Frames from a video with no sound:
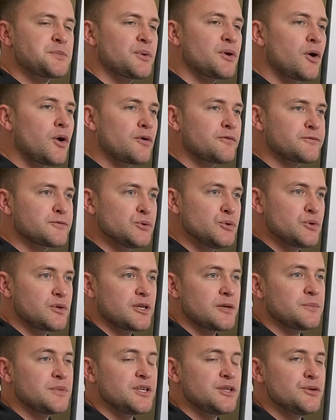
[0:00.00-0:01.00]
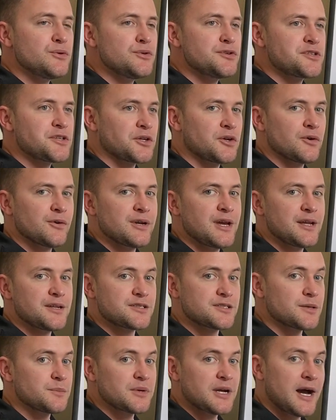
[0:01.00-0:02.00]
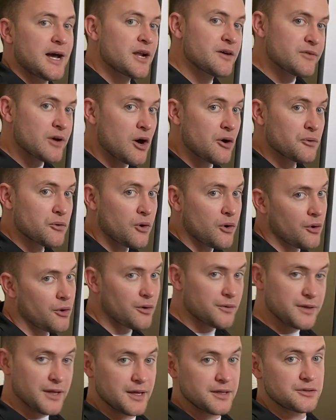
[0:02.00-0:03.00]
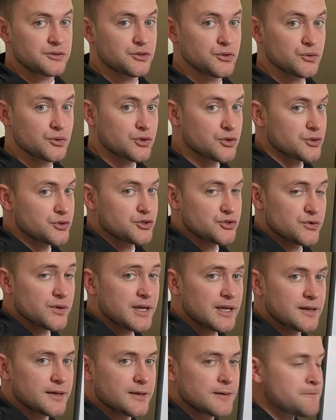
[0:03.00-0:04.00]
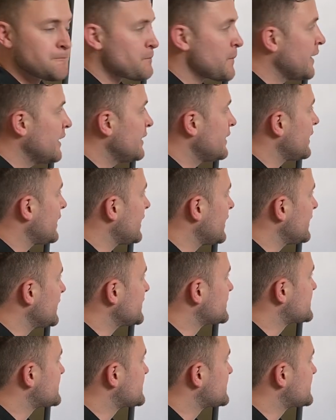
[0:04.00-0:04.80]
but all fruit can be used to create some kind of alcohol that you could drink. And